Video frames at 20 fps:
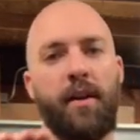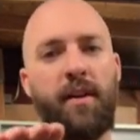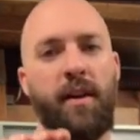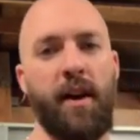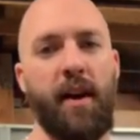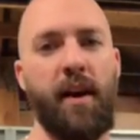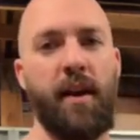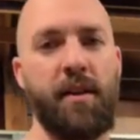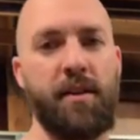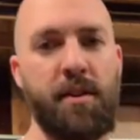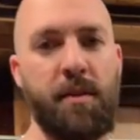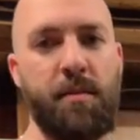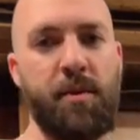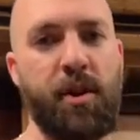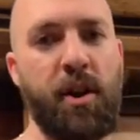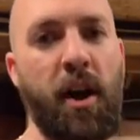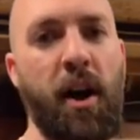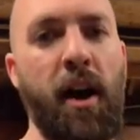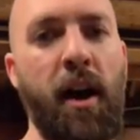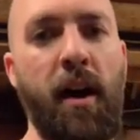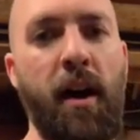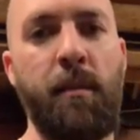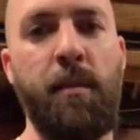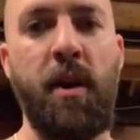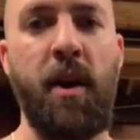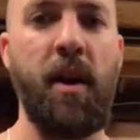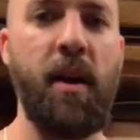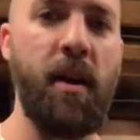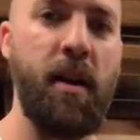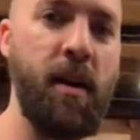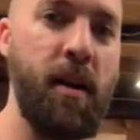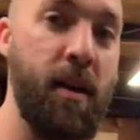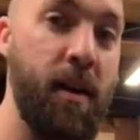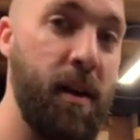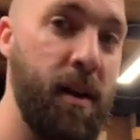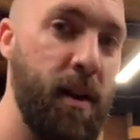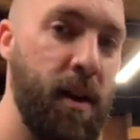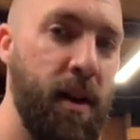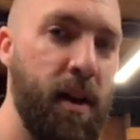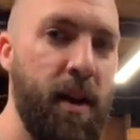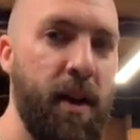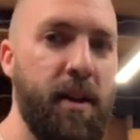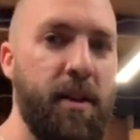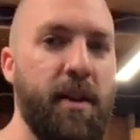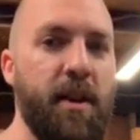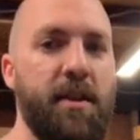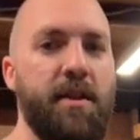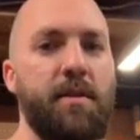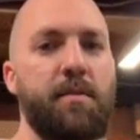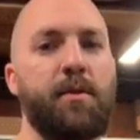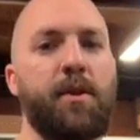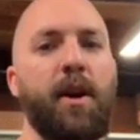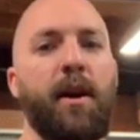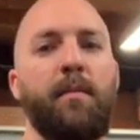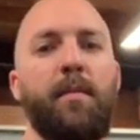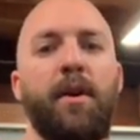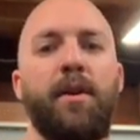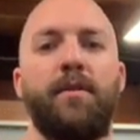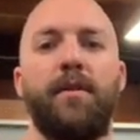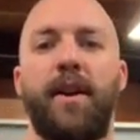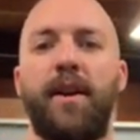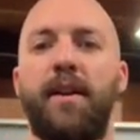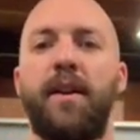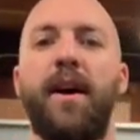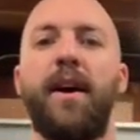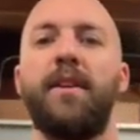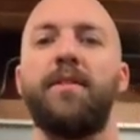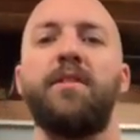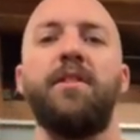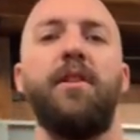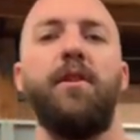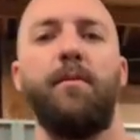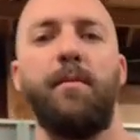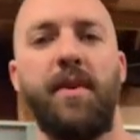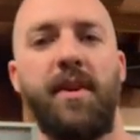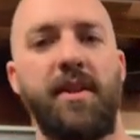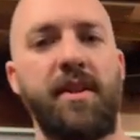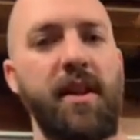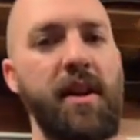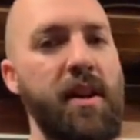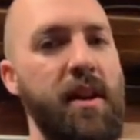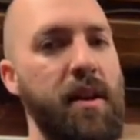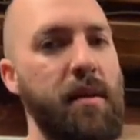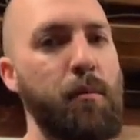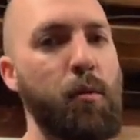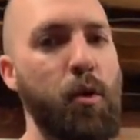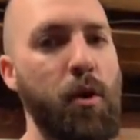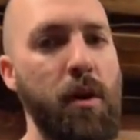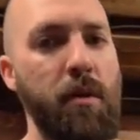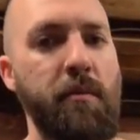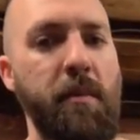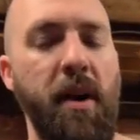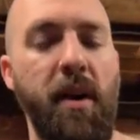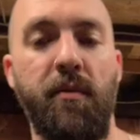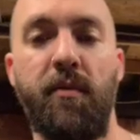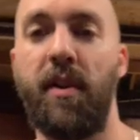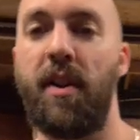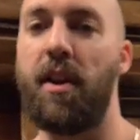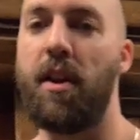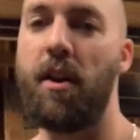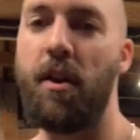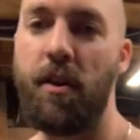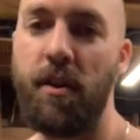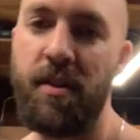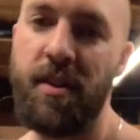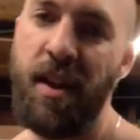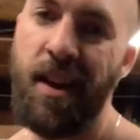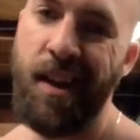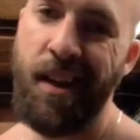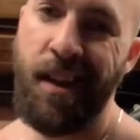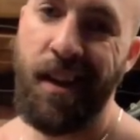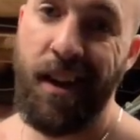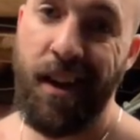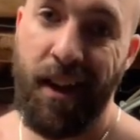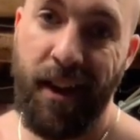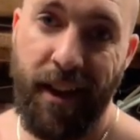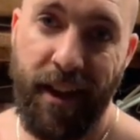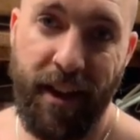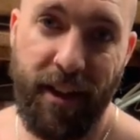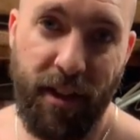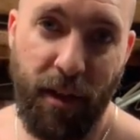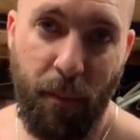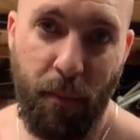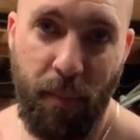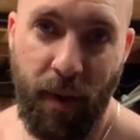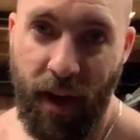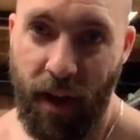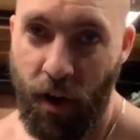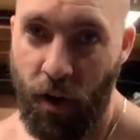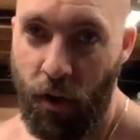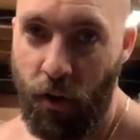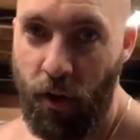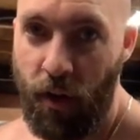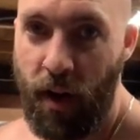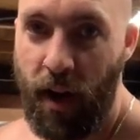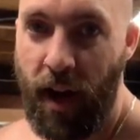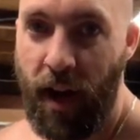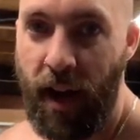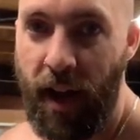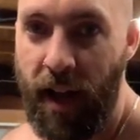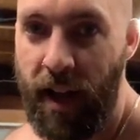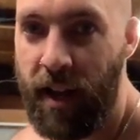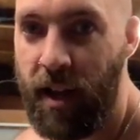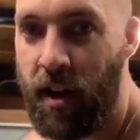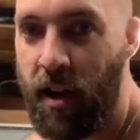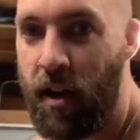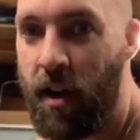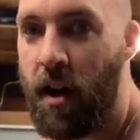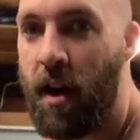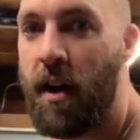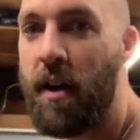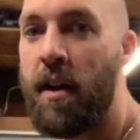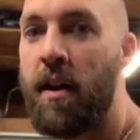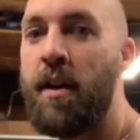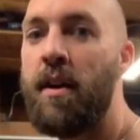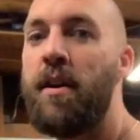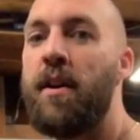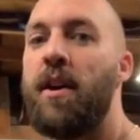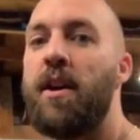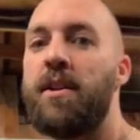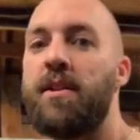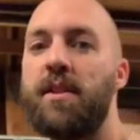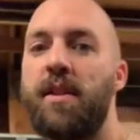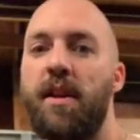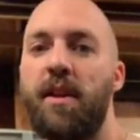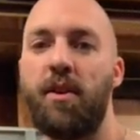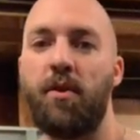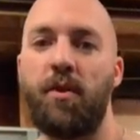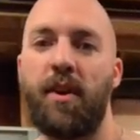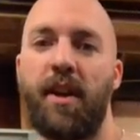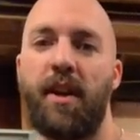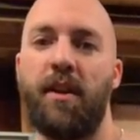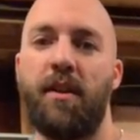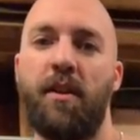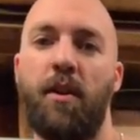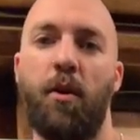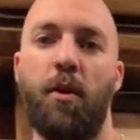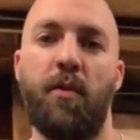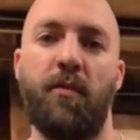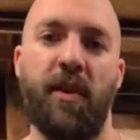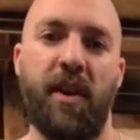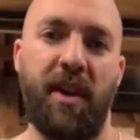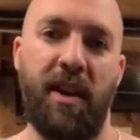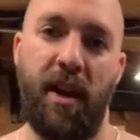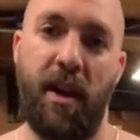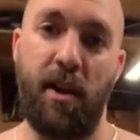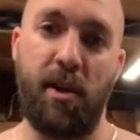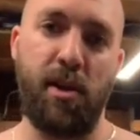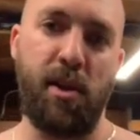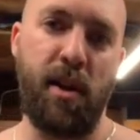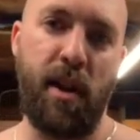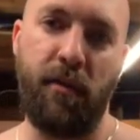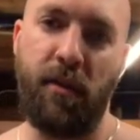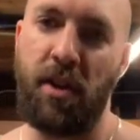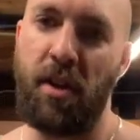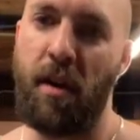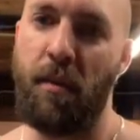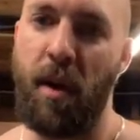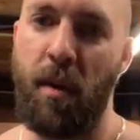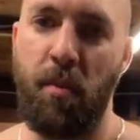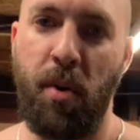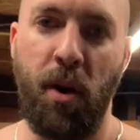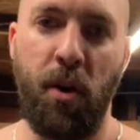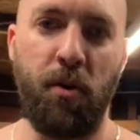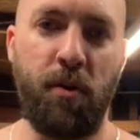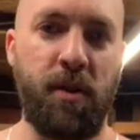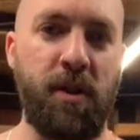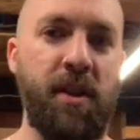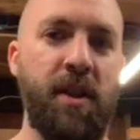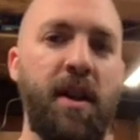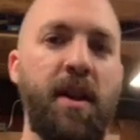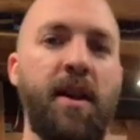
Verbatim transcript: yet subscribed, hit that subscribe button right now so you don't miss any more of my videos. Hit the bell icon so that you'll get a notification every time I post.